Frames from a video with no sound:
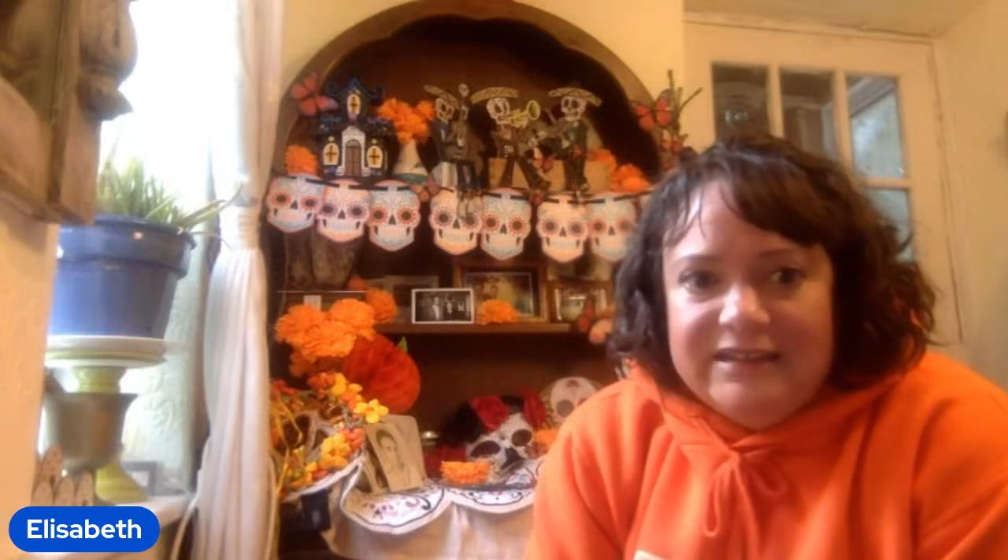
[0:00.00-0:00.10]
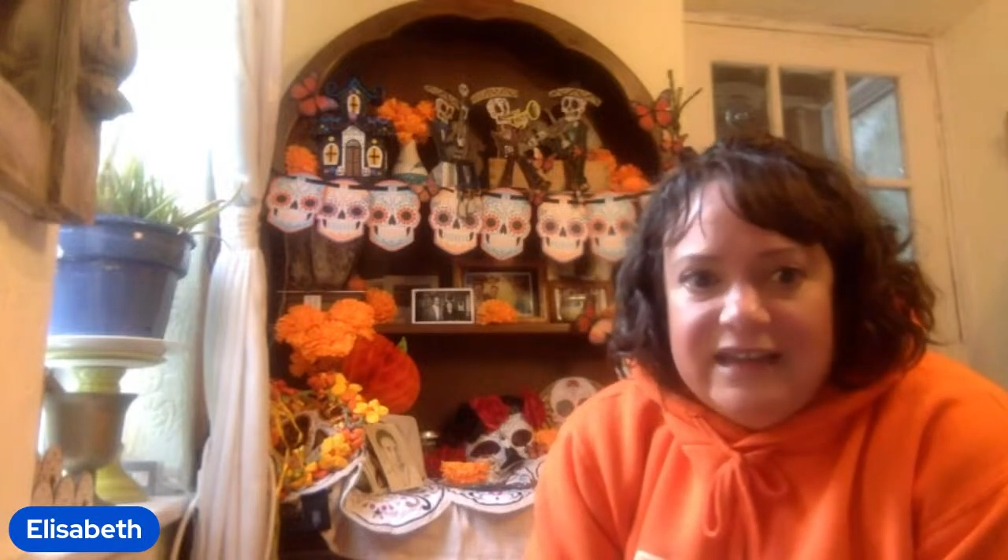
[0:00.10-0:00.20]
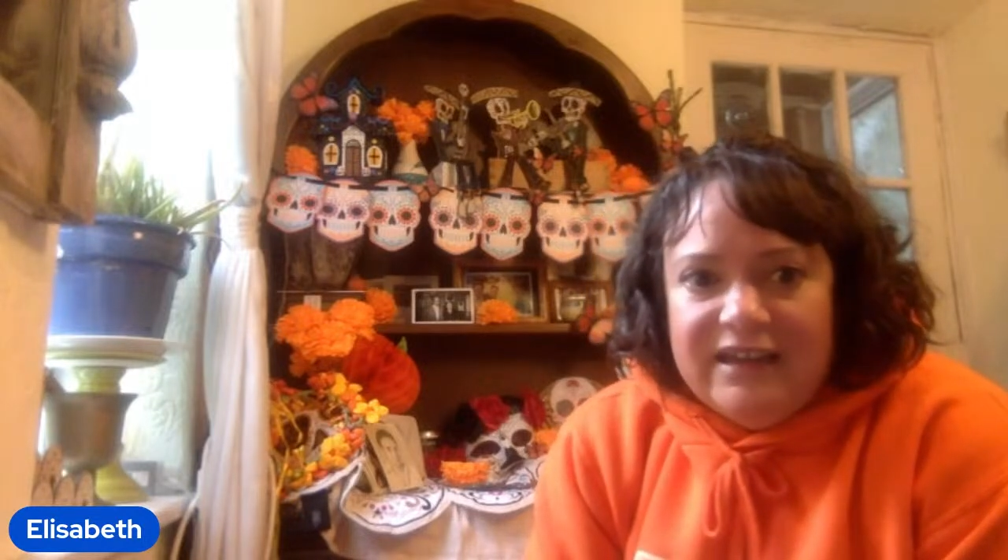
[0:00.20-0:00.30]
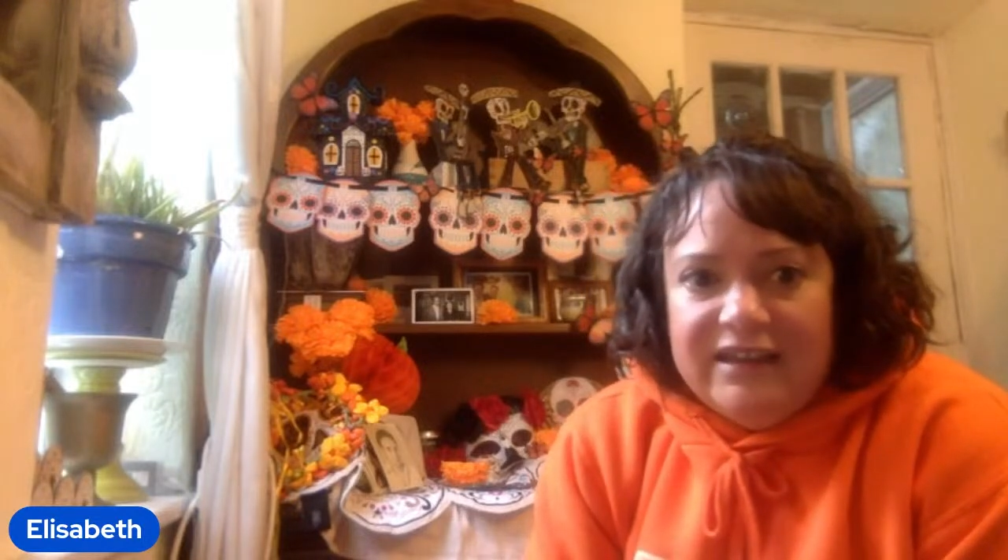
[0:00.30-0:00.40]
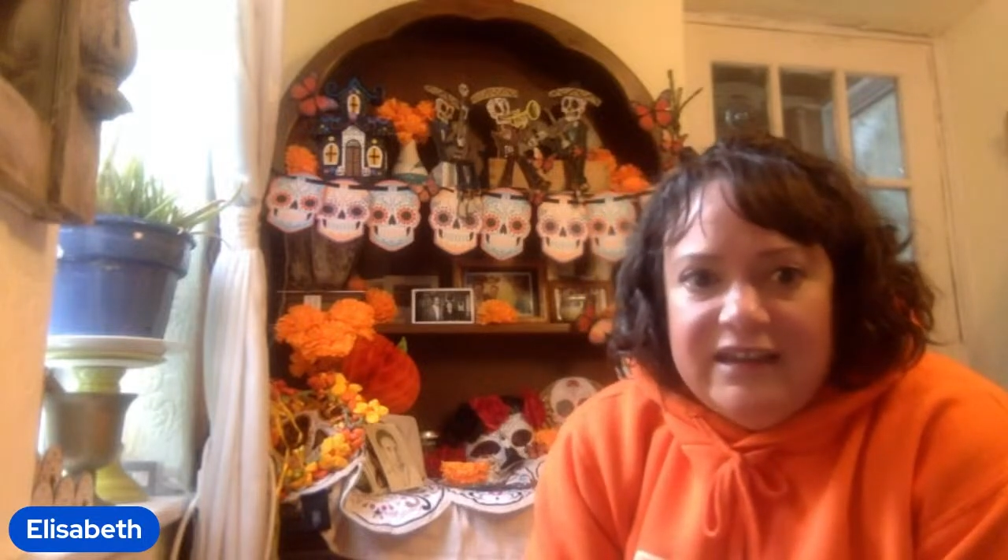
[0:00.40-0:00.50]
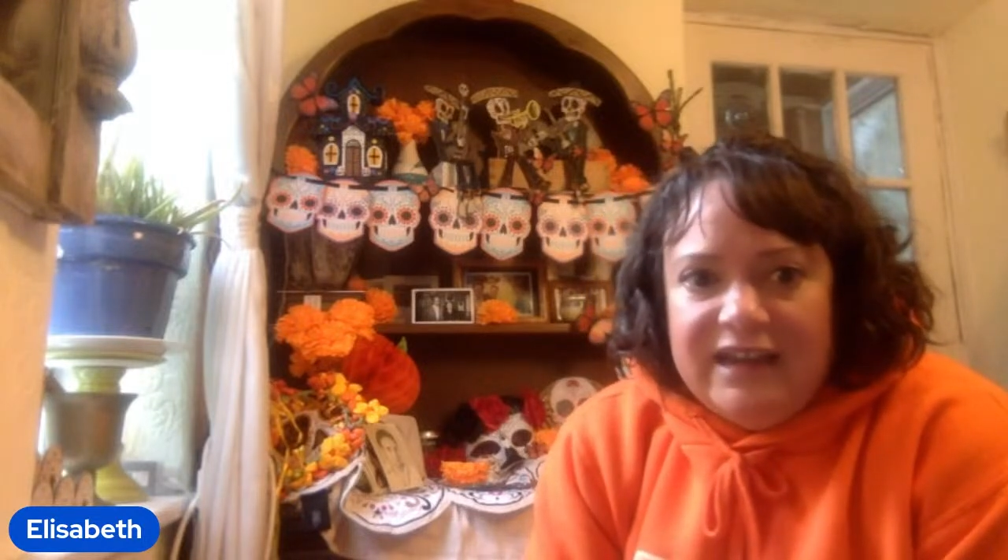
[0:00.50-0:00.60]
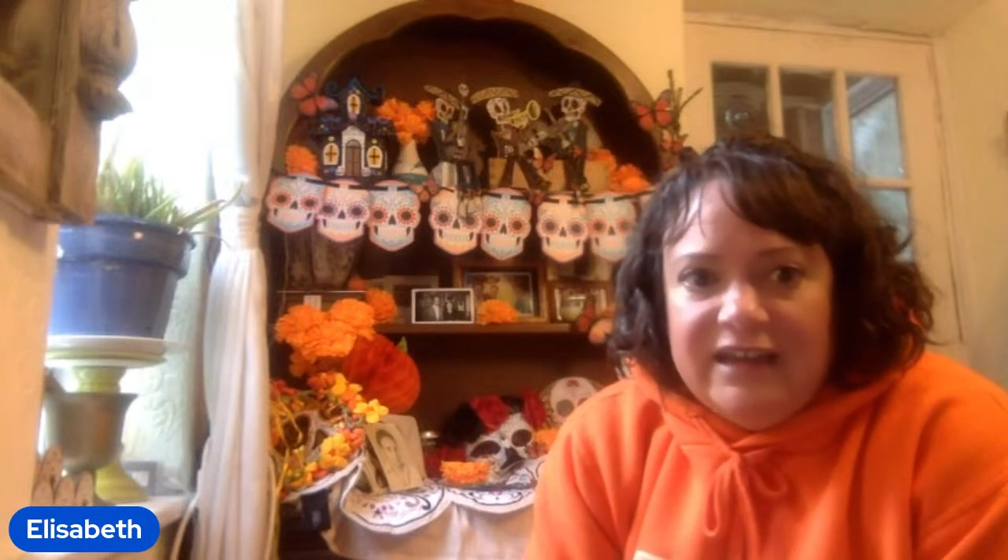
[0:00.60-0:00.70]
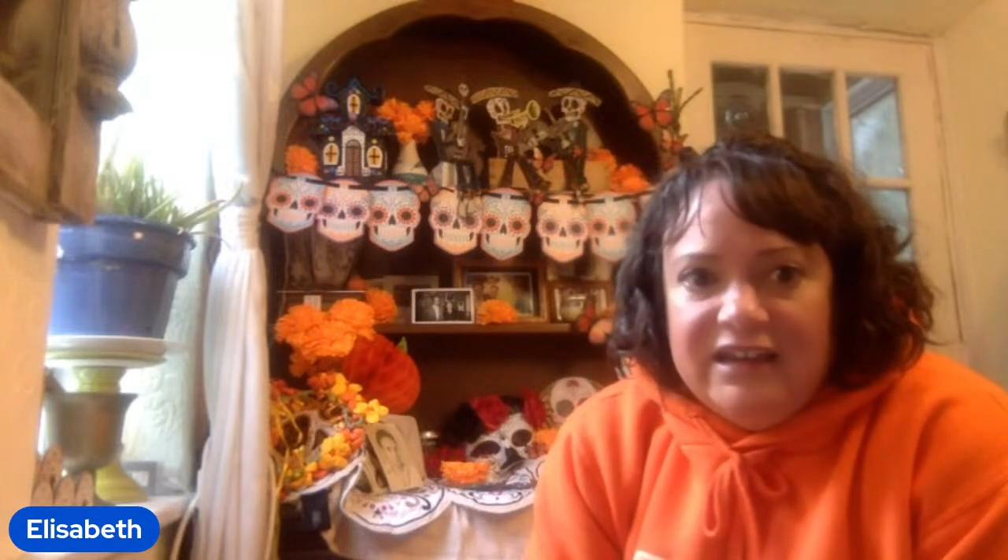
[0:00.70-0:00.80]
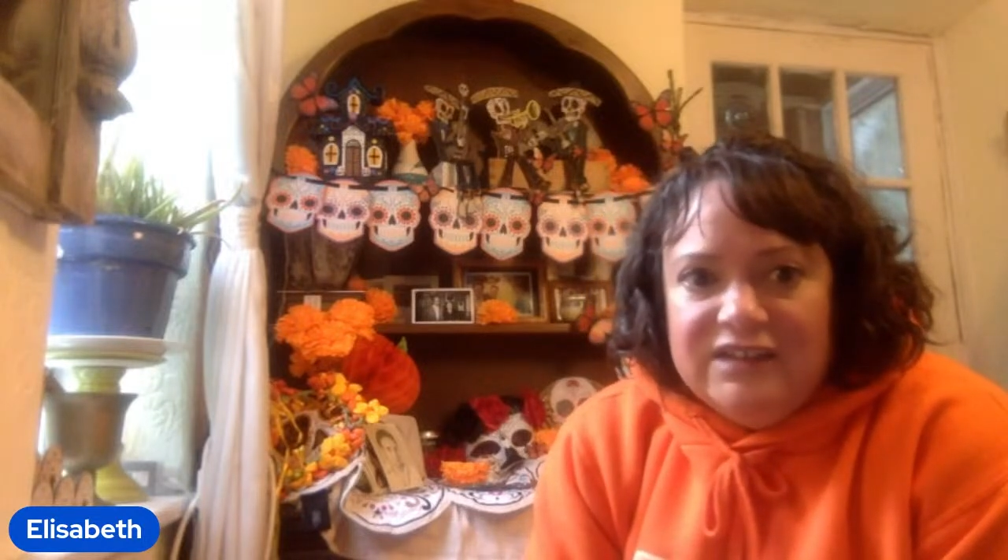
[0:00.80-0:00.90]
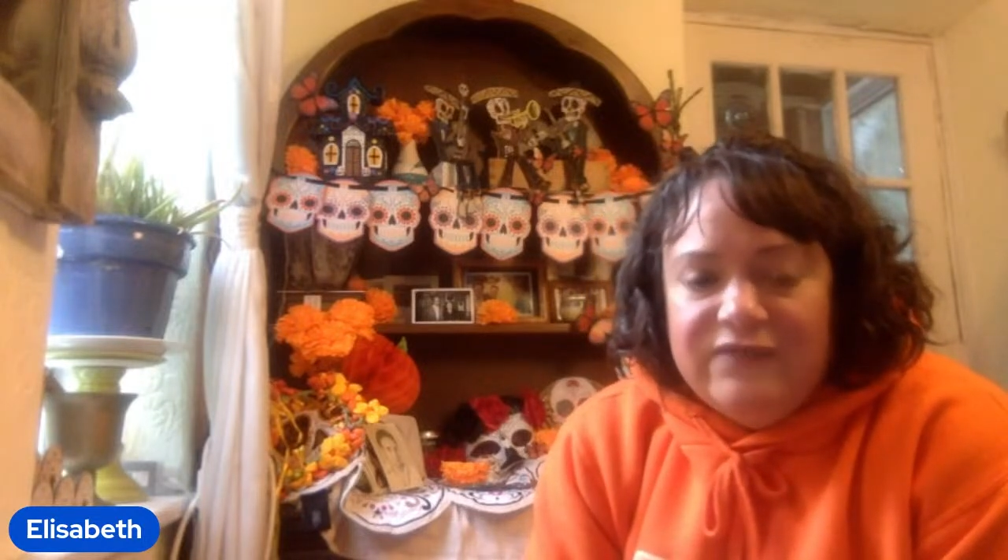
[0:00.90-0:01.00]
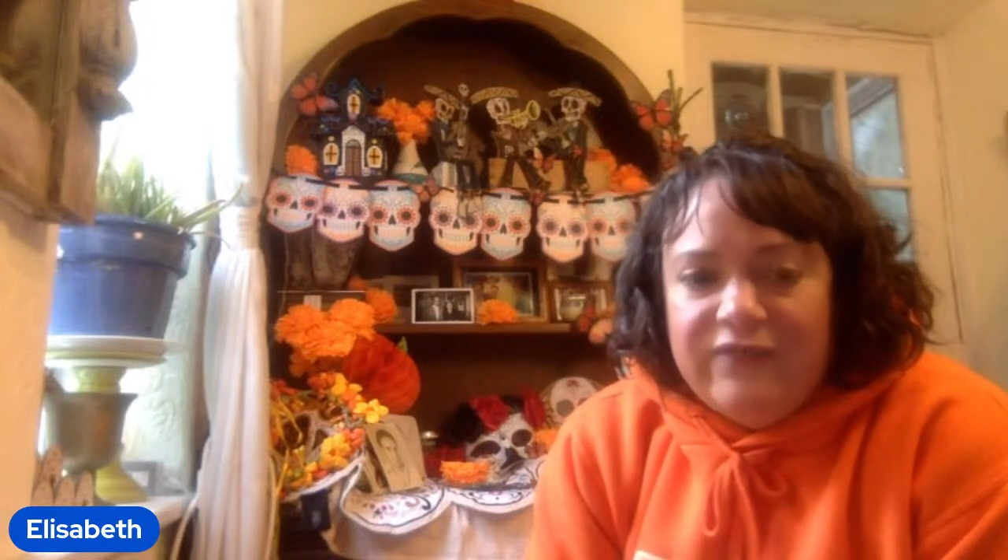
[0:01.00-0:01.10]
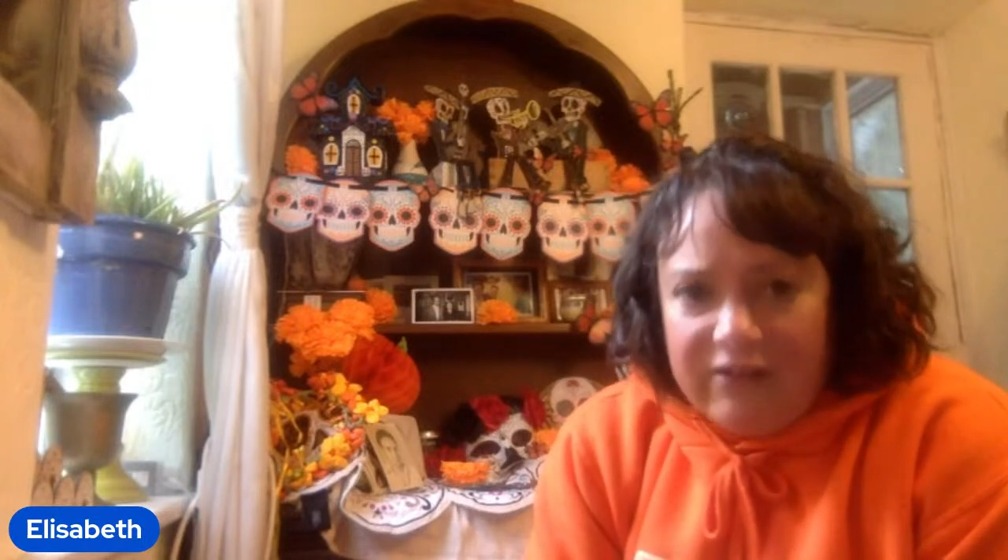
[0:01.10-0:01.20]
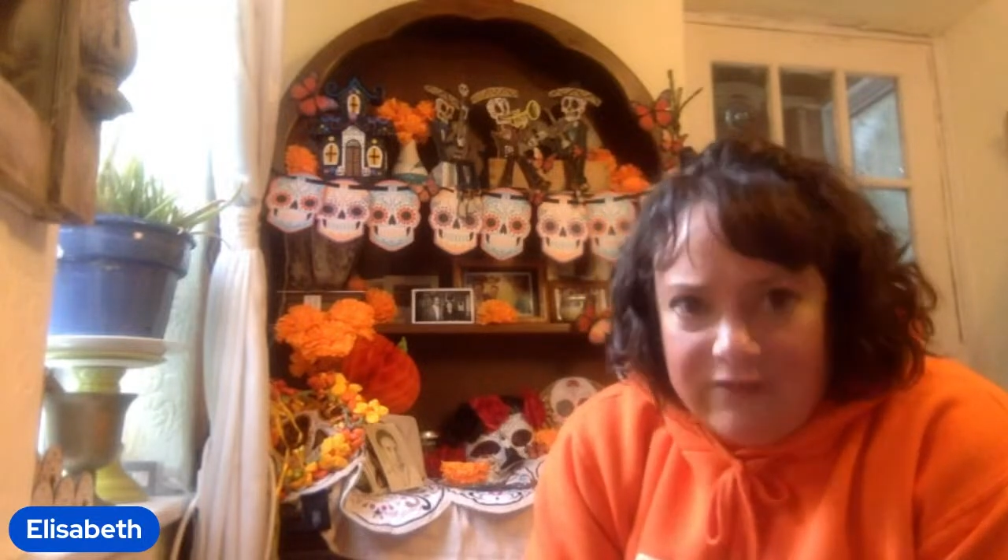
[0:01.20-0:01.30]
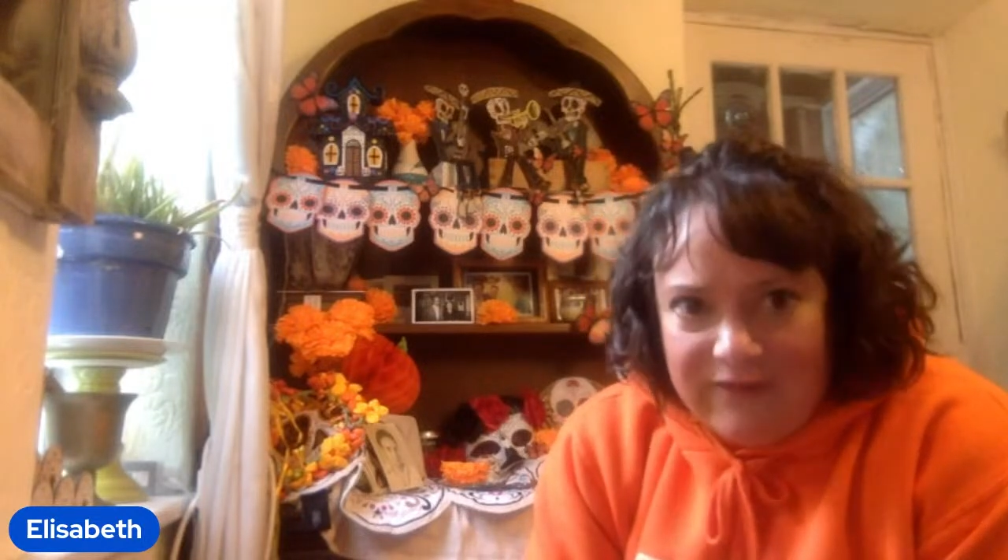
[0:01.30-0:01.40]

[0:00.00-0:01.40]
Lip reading: Day of the Dead is very,